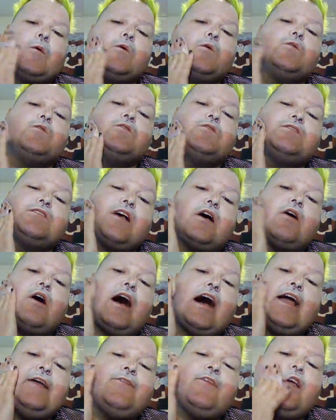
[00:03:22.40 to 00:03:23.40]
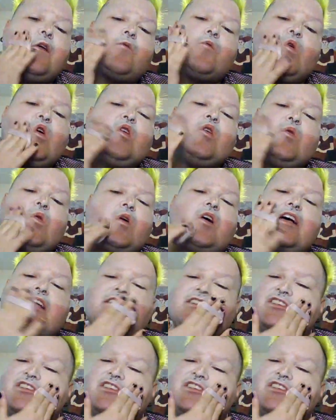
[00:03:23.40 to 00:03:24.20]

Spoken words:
So I think what it was,